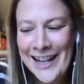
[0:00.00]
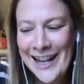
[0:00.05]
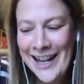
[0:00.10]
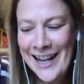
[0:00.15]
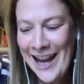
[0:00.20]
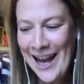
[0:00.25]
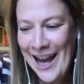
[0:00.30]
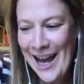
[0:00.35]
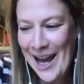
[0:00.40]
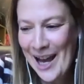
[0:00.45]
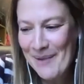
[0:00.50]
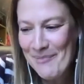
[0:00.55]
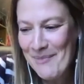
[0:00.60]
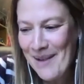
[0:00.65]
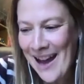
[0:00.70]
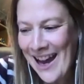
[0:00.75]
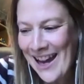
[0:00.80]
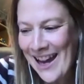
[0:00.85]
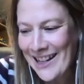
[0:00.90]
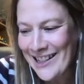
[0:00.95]

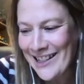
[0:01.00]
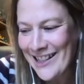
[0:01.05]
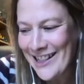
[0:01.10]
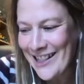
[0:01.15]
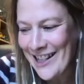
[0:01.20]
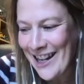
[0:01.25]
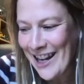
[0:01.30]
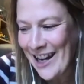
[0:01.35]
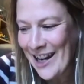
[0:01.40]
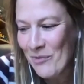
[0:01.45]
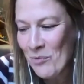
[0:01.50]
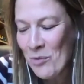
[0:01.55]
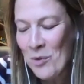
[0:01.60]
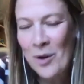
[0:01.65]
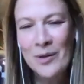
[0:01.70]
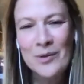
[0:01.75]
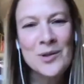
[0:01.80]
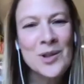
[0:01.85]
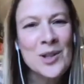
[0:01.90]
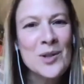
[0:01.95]

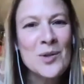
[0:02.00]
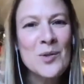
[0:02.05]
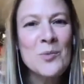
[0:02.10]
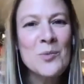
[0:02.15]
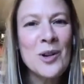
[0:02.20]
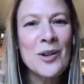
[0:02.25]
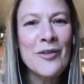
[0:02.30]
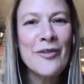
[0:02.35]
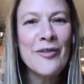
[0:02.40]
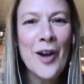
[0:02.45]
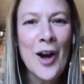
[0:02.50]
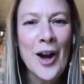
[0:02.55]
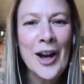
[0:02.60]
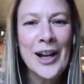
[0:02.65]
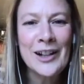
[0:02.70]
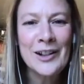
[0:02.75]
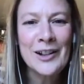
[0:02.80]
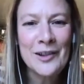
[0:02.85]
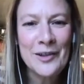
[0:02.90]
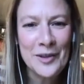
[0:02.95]
Just one
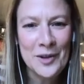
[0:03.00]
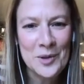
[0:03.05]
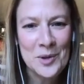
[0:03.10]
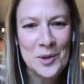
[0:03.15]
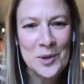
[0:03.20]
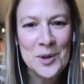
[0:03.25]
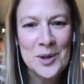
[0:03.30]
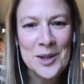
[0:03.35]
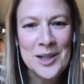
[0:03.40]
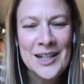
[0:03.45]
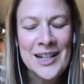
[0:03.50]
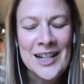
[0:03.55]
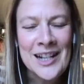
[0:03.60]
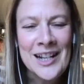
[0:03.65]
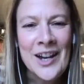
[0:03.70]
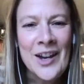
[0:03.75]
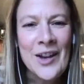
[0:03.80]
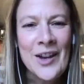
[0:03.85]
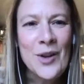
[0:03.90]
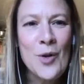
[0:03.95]
final thought,
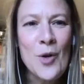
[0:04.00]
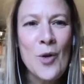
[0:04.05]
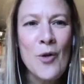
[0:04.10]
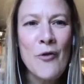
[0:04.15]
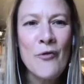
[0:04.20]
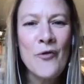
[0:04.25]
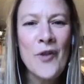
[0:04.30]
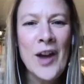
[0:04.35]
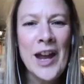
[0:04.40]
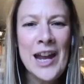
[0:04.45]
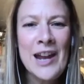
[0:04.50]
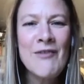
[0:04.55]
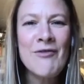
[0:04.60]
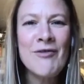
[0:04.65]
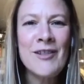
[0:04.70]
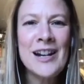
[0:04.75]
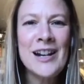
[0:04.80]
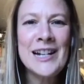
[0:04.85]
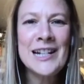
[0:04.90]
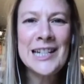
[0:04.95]
your
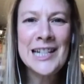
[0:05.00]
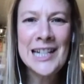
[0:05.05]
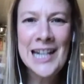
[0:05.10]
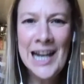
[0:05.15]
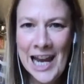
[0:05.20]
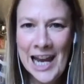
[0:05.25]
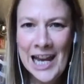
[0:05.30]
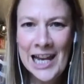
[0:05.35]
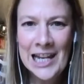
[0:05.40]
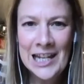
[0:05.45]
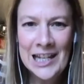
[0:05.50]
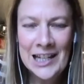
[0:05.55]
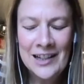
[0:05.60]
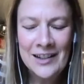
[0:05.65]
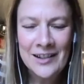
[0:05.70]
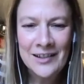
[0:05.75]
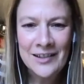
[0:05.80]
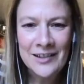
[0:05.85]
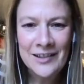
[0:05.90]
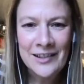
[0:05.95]
favourite day
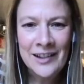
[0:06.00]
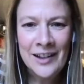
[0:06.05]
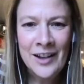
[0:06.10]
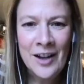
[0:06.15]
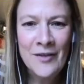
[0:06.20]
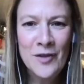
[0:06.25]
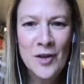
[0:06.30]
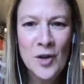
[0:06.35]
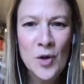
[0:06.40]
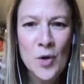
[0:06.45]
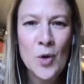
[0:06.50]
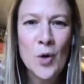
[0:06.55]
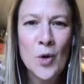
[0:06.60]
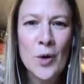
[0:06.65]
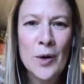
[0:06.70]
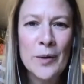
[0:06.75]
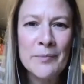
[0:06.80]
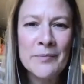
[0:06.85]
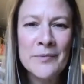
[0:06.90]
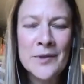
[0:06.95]
of your
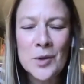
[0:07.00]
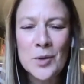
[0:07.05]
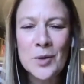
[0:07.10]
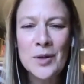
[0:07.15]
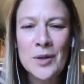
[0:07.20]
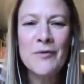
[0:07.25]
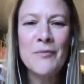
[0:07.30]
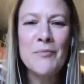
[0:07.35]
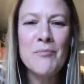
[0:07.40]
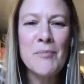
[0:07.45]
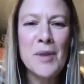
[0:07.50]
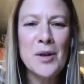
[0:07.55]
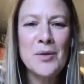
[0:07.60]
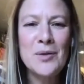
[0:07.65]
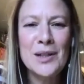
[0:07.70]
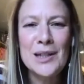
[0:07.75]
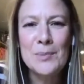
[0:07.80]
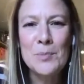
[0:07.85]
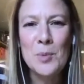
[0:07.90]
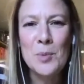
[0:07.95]
sort of
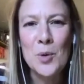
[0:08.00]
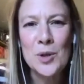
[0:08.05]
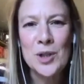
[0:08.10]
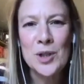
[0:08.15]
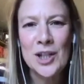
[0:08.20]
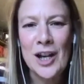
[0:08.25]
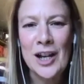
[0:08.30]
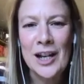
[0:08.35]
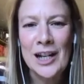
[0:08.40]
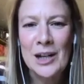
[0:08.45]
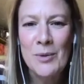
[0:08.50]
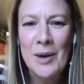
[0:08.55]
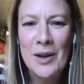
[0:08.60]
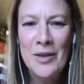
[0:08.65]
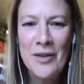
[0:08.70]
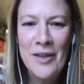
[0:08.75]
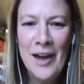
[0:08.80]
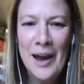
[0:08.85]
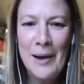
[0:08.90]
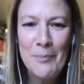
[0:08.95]
motorsport journey, whether
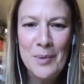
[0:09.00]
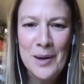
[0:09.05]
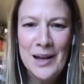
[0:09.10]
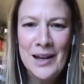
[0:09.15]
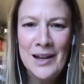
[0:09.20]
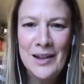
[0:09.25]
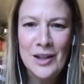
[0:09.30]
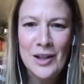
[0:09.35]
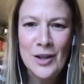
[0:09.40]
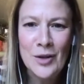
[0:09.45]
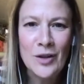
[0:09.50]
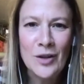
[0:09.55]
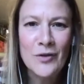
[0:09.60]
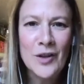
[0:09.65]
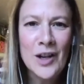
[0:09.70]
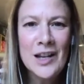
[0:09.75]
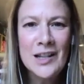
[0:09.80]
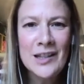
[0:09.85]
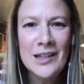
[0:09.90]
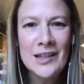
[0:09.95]
that be at the
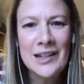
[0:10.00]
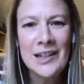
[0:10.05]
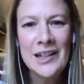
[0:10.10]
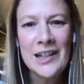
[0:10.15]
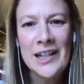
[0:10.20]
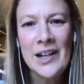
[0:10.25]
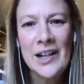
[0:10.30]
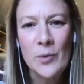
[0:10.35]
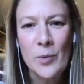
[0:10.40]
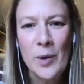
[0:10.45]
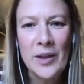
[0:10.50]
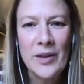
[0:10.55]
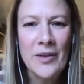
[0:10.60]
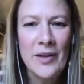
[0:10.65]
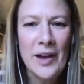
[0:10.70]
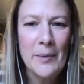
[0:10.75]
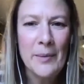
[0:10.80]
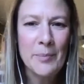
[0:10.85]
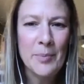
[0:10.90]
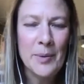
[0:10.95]
university or whether
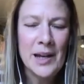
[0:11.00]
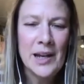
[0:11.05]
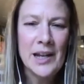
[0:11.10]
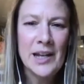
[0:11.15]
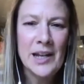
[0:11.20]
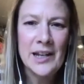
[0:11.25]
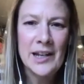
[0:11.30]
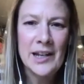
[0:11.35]
that be